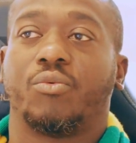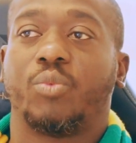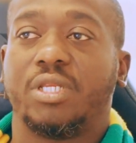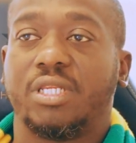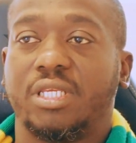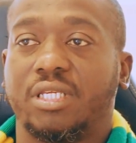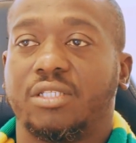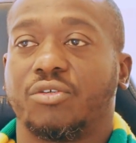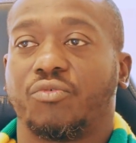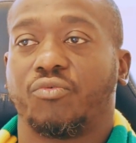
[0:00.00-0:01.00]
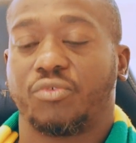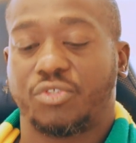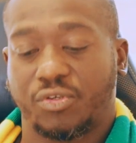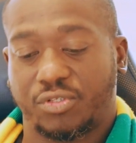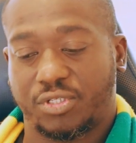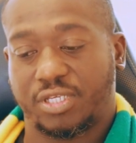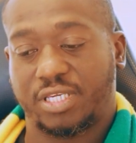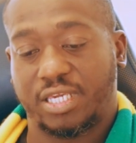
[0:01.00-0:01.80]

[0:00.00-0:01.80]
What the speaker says: we need to